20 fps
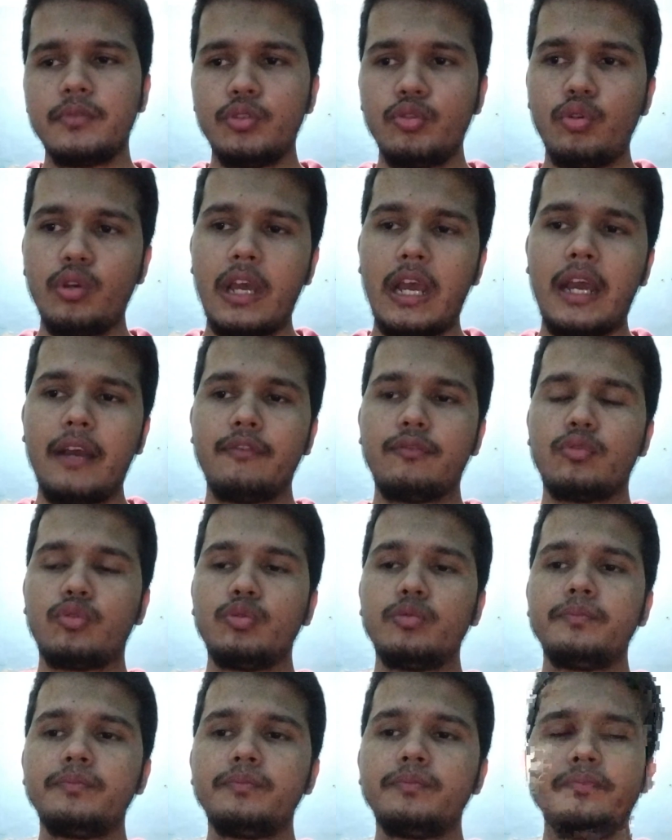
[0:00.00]
You have
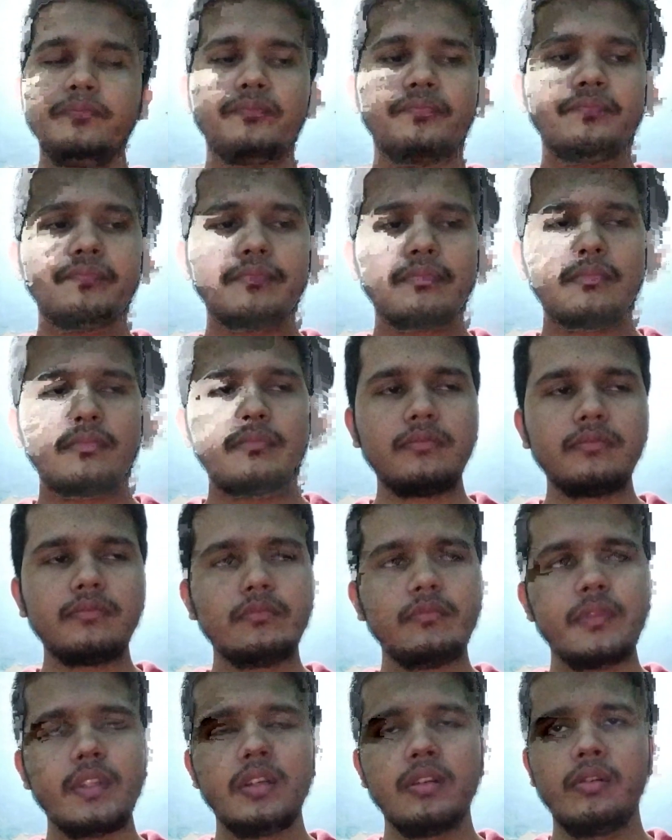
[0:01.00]
to
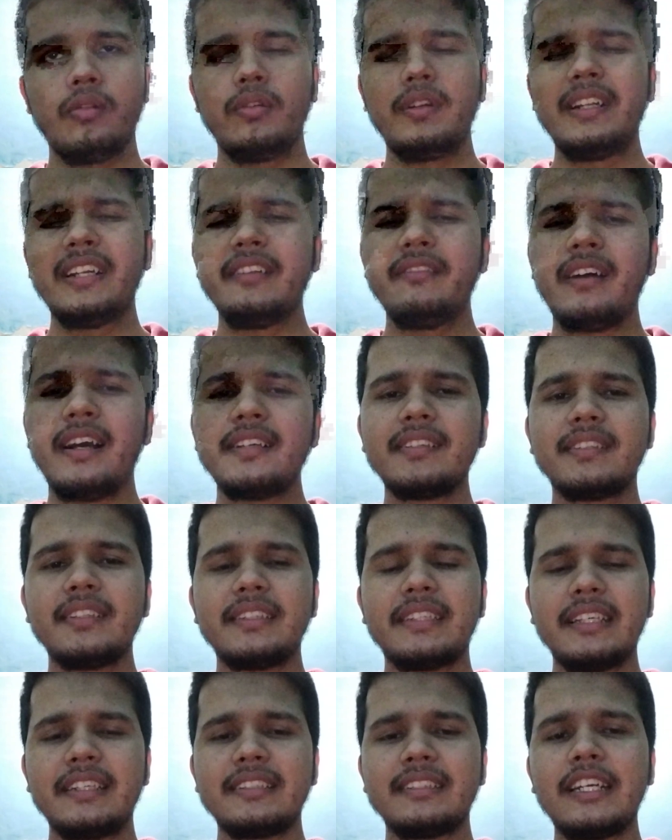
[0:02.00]
only revise
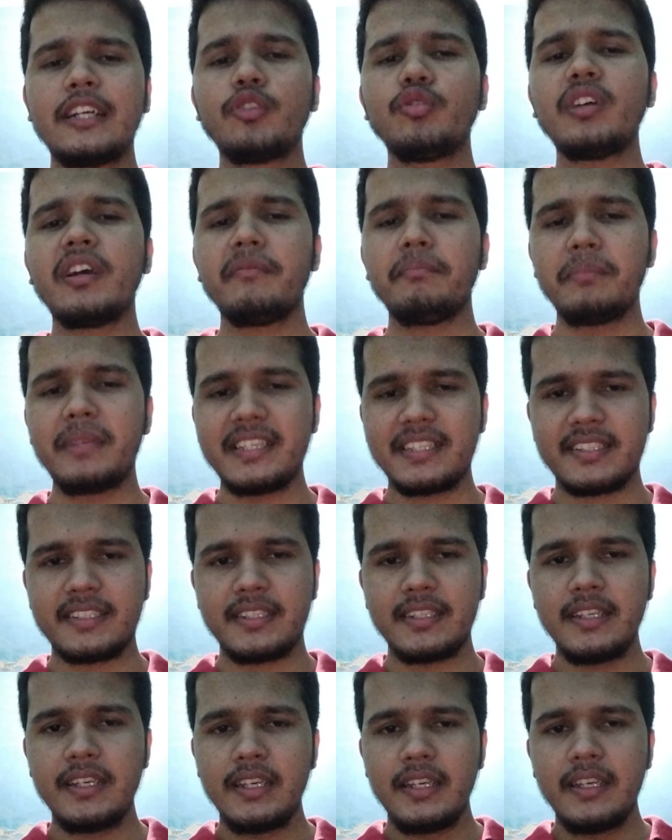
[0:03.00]
the things that you have
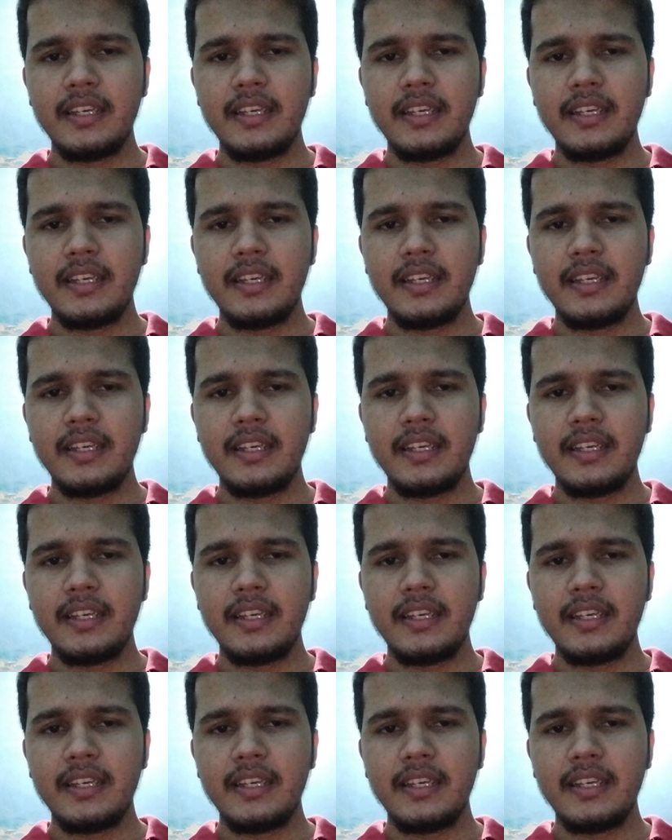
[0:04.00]
missed.